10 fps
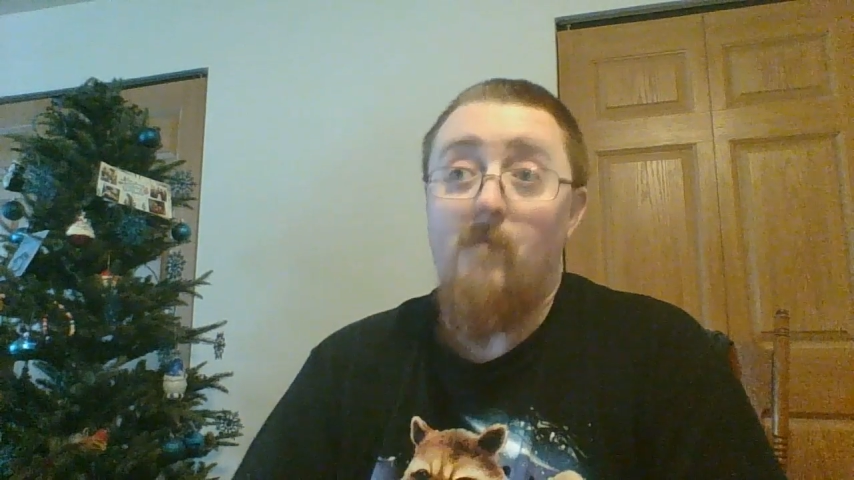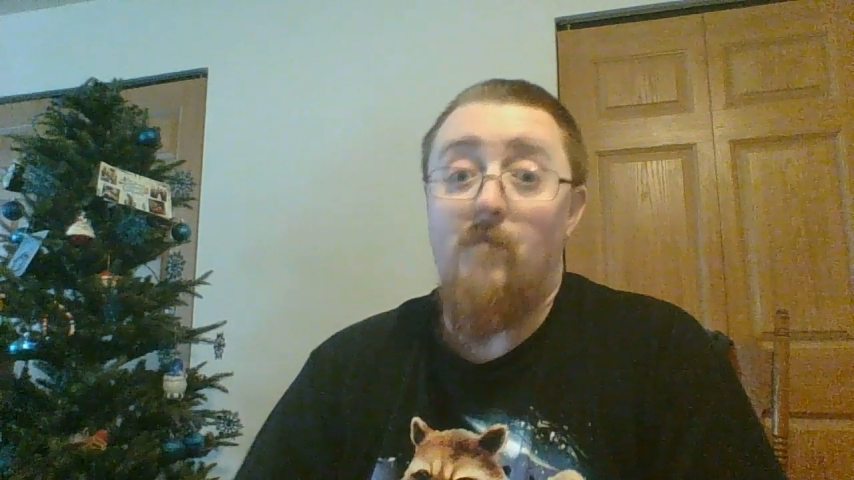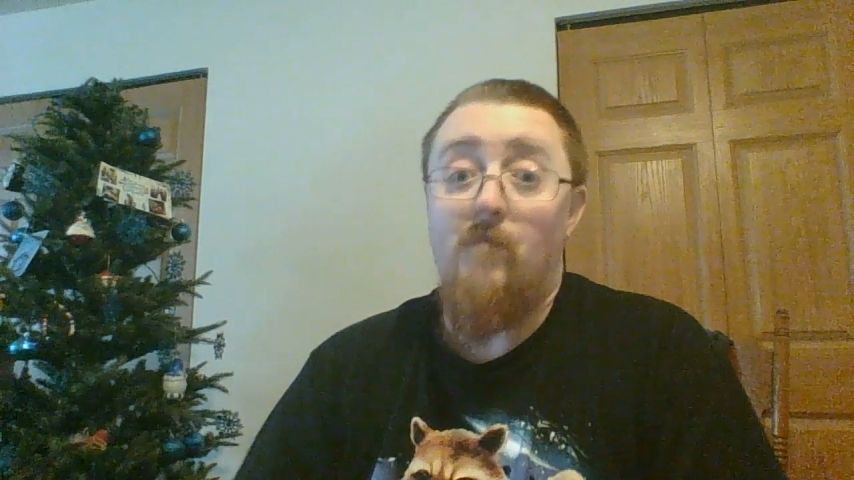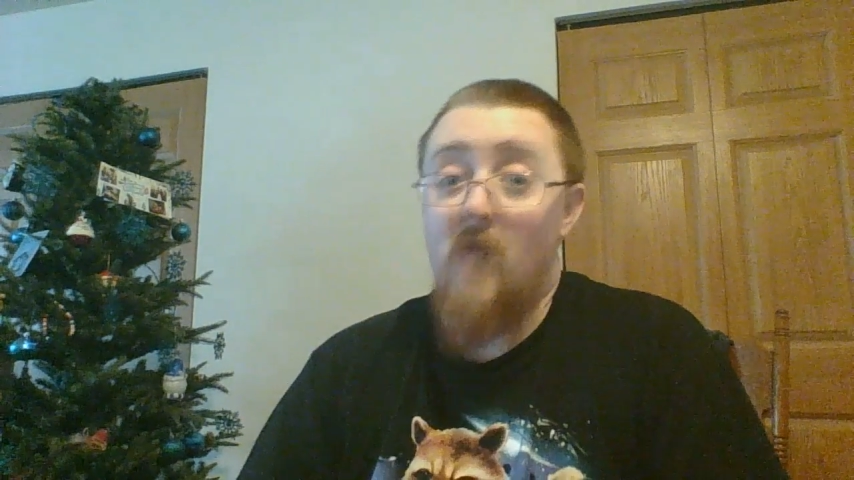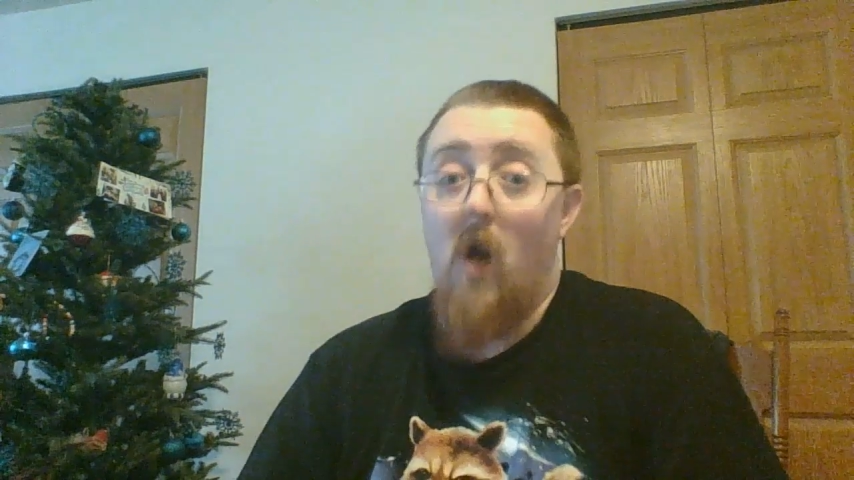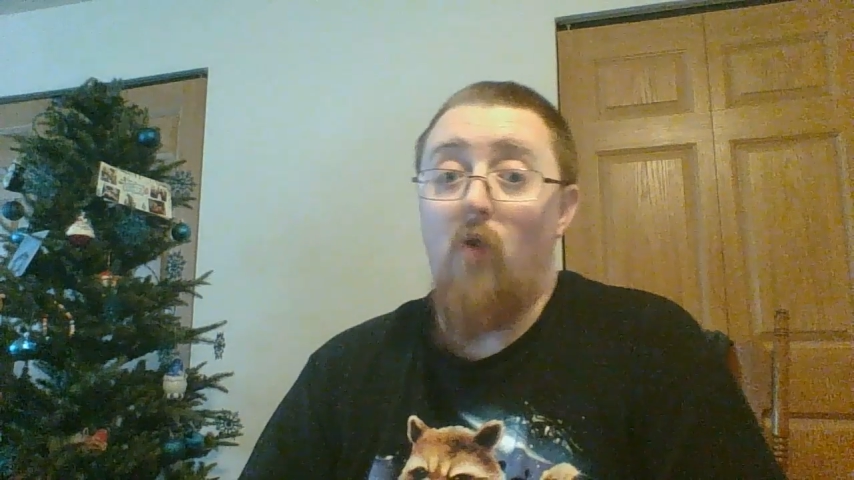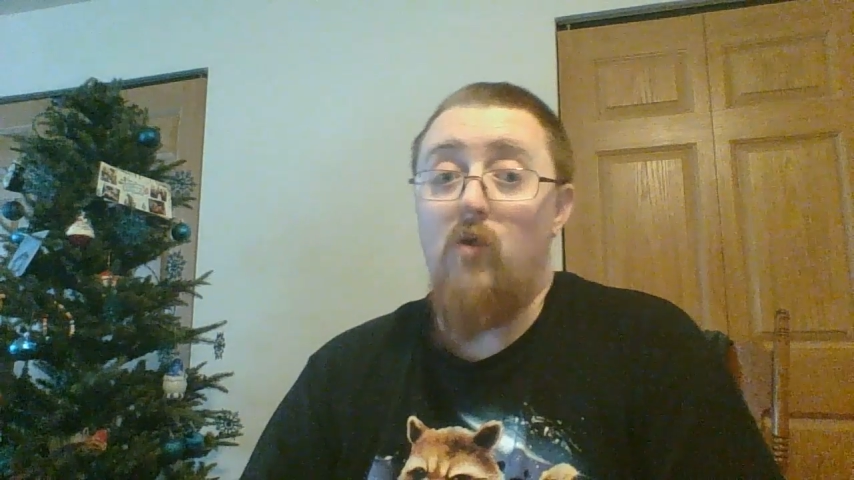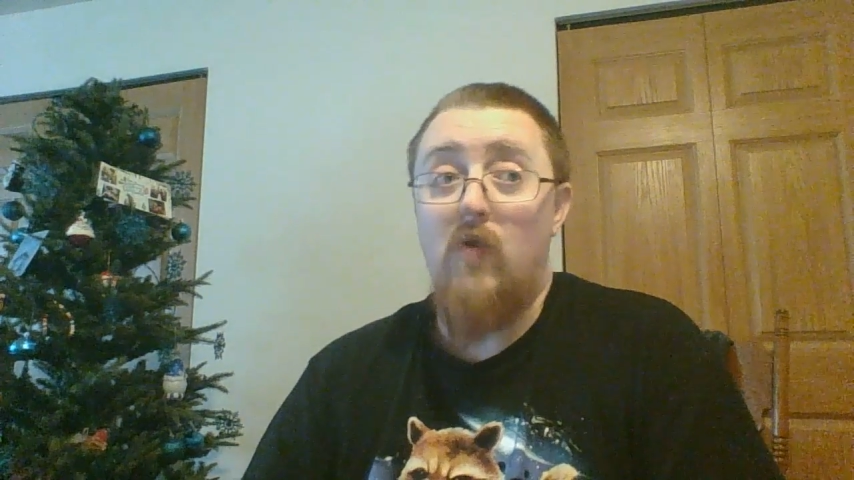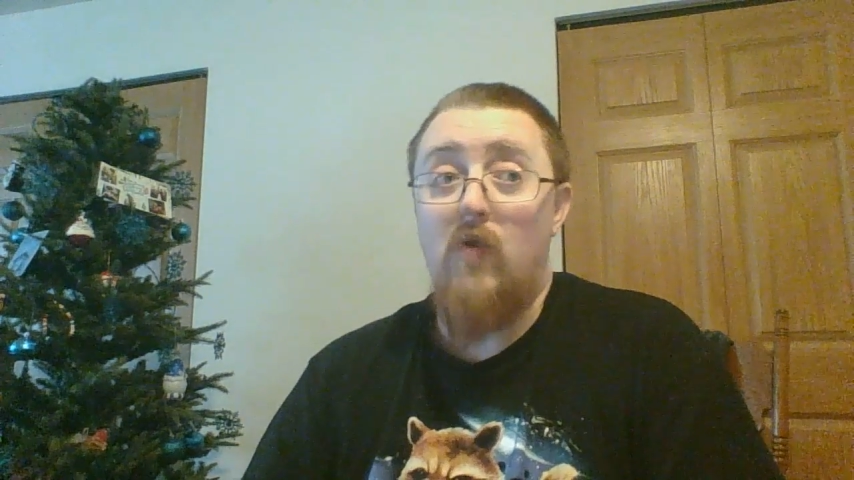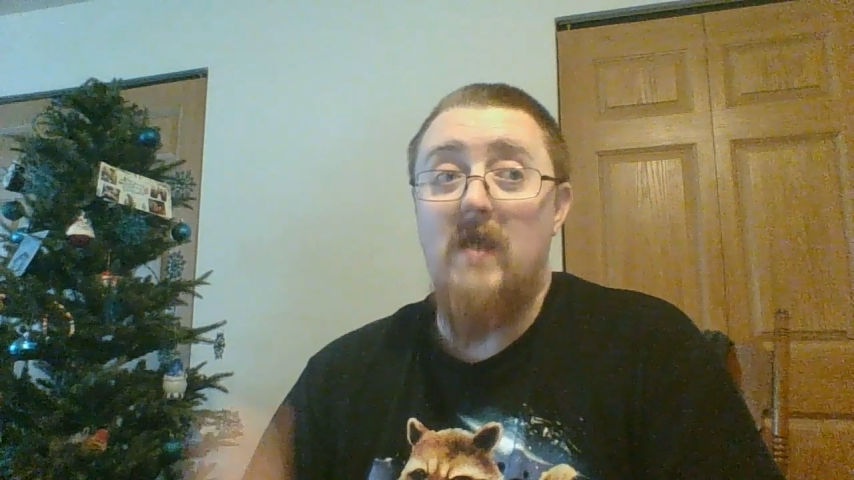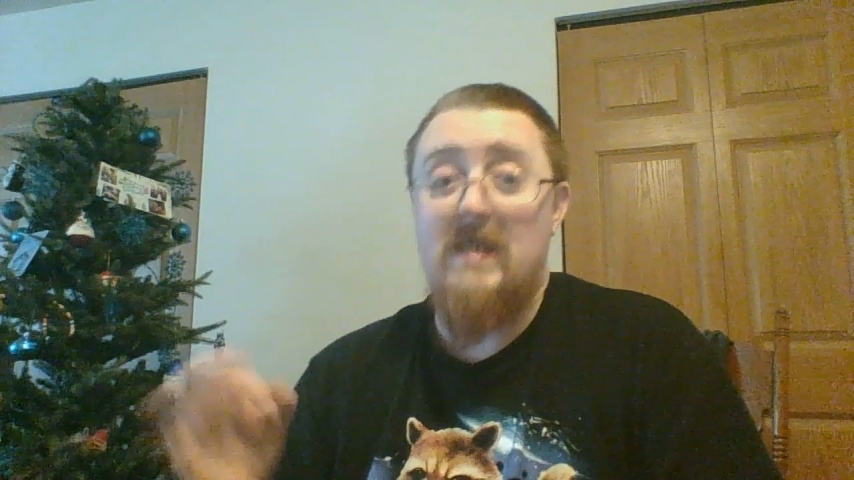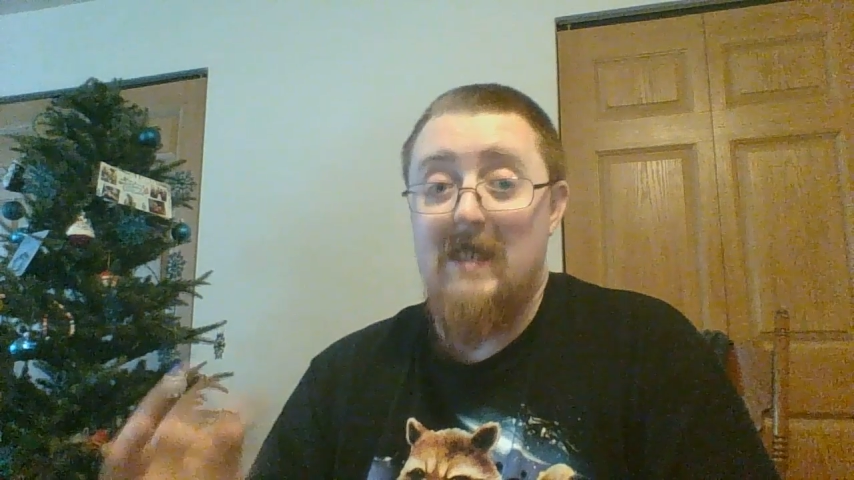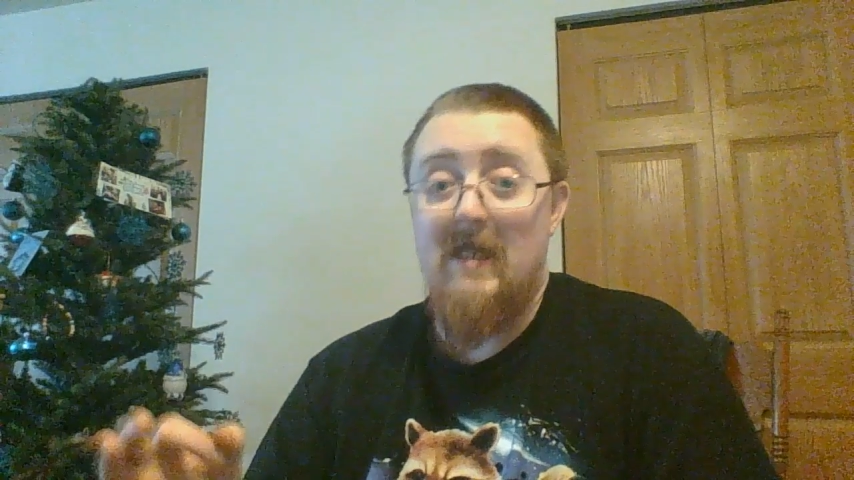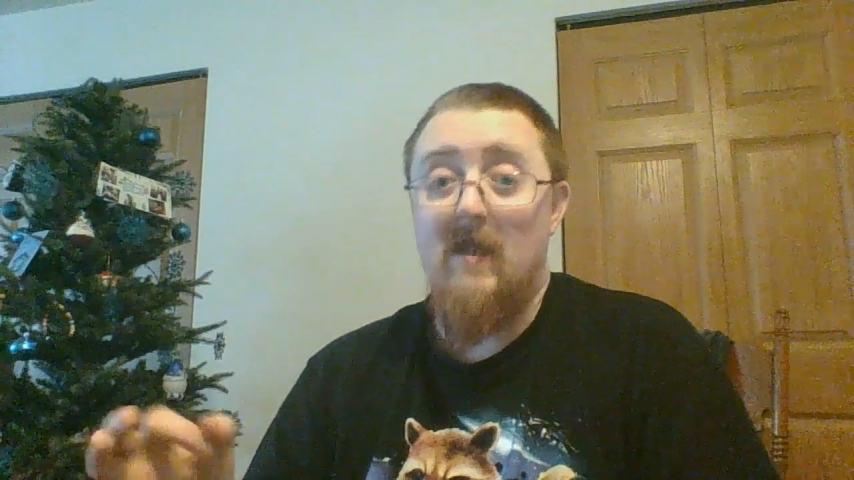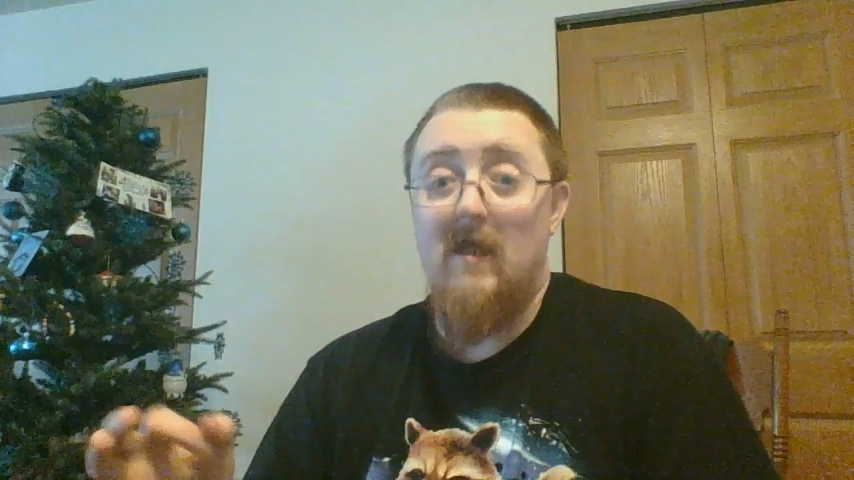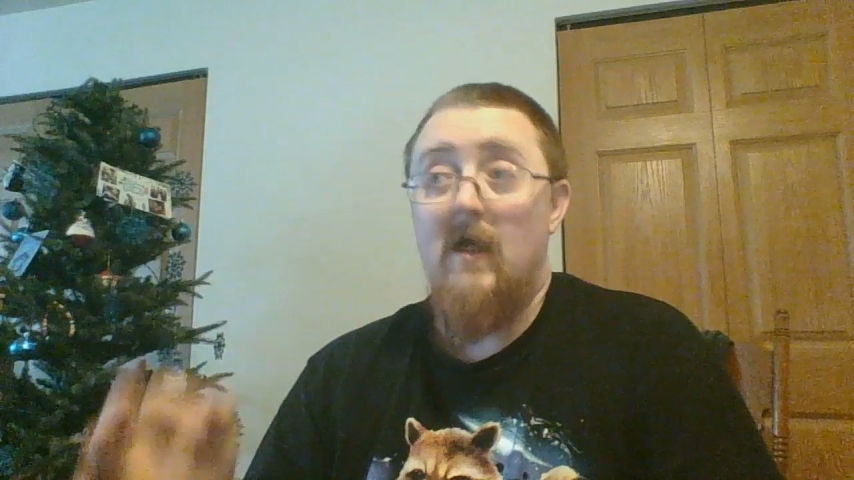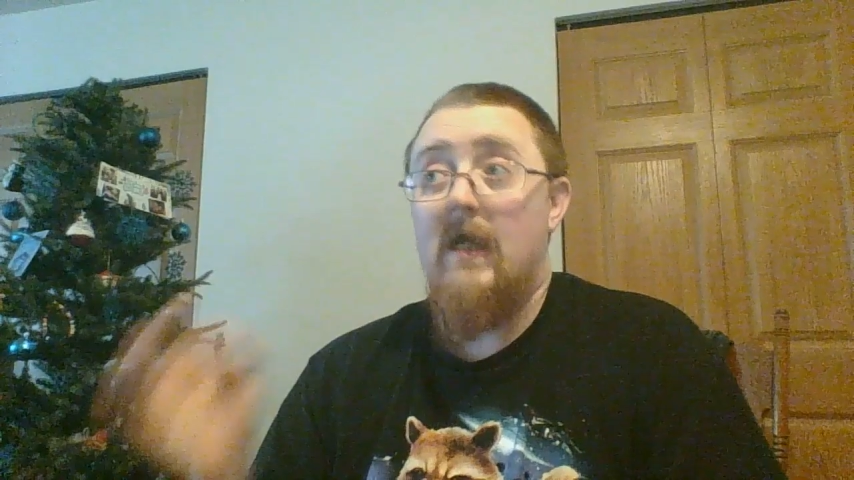No, you taste it.